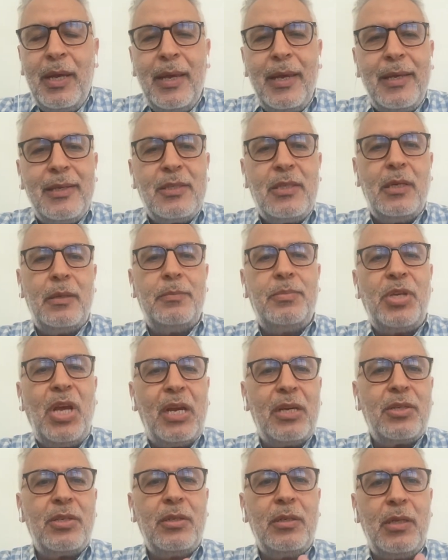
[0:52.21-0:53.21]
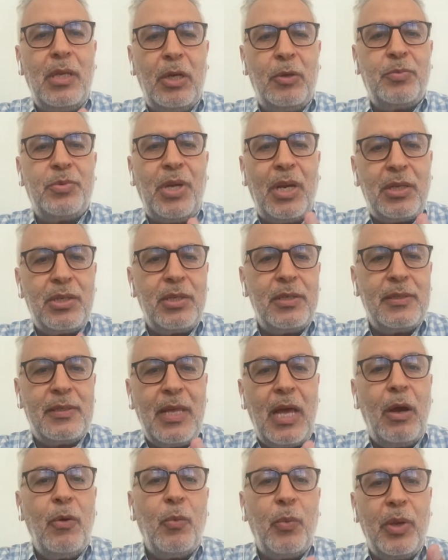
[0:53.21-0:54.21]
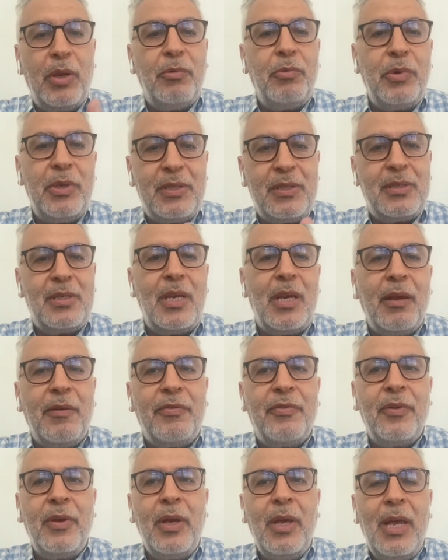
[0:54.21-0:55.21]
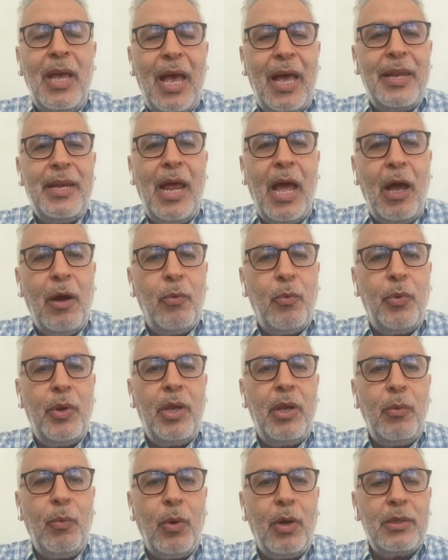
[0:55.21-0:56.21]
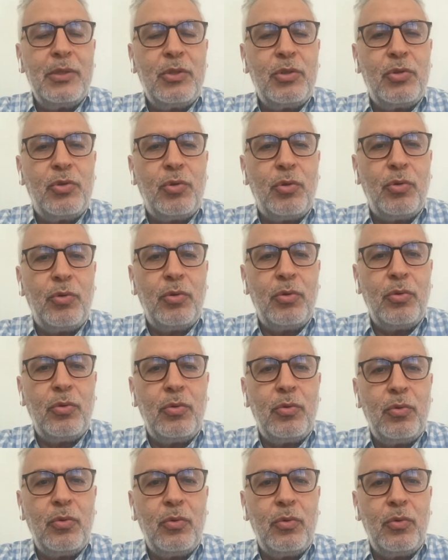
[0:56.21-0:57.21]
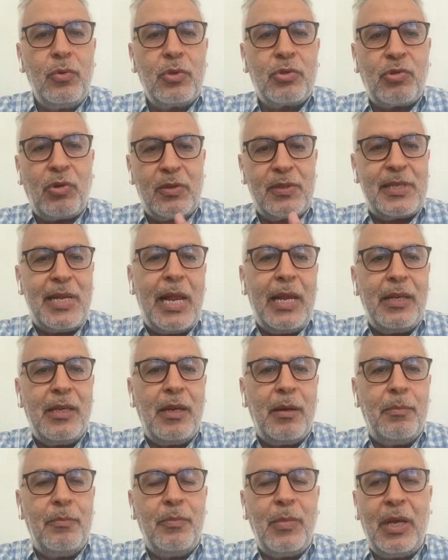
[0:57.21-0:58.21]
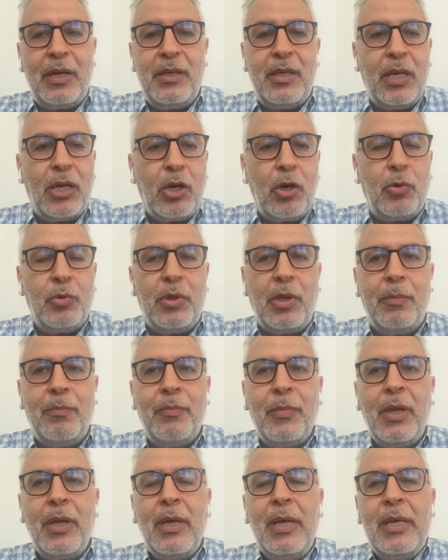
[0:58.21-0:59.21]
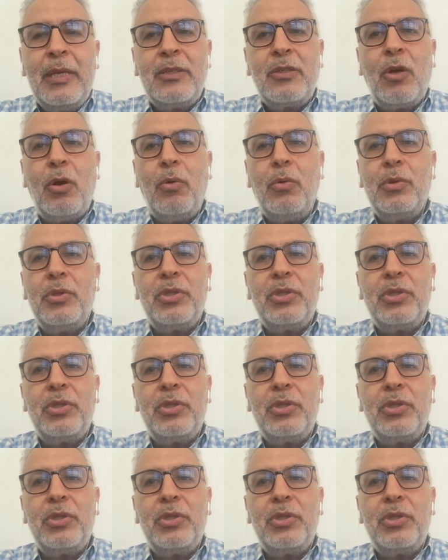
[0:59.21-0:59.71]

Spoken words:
Is the objections that we receive and how we want to translate them and decode them. So